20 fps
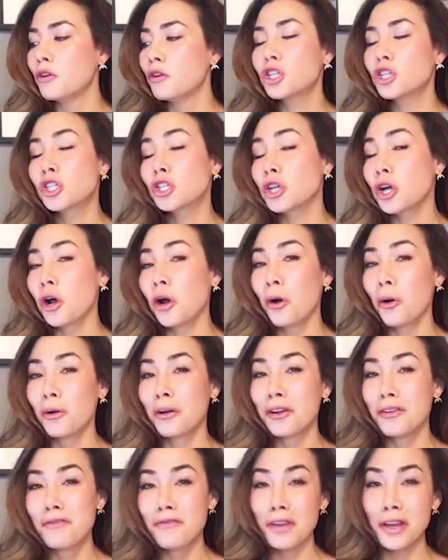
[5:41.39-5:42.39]
the
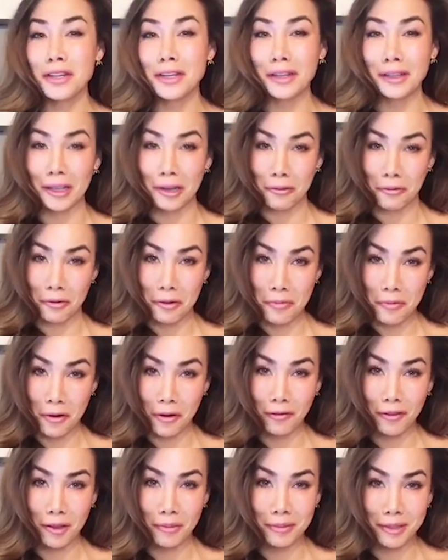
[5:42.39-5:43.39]
show conveniently
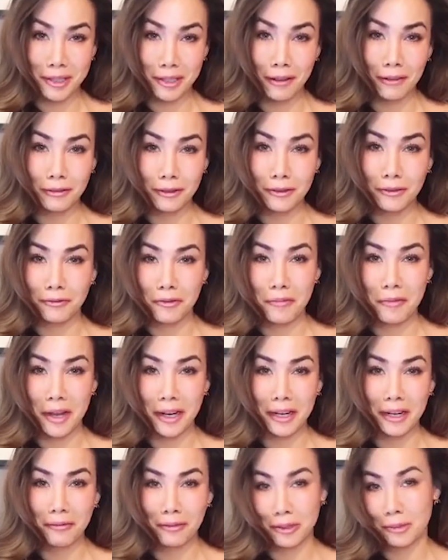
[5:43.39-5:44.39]
removed themselves
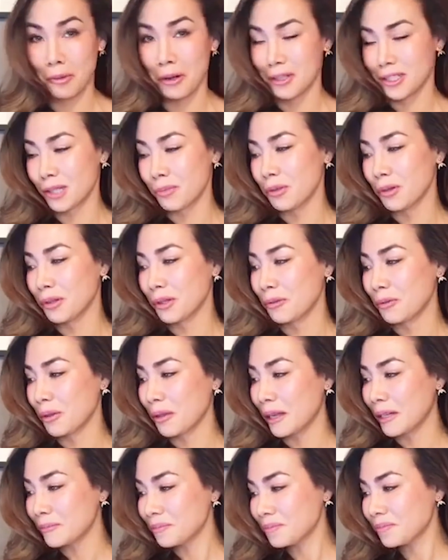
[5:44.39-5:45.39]
from any
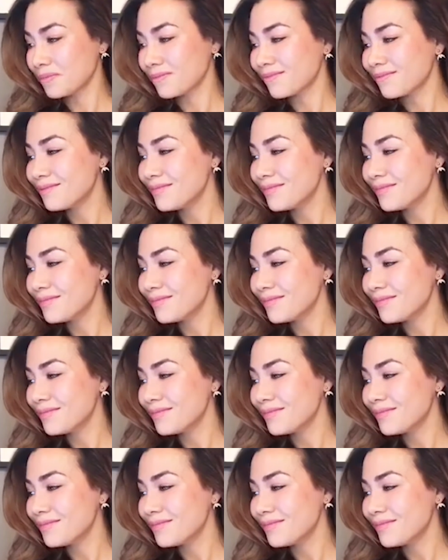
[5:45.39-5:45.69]
responsibility with that.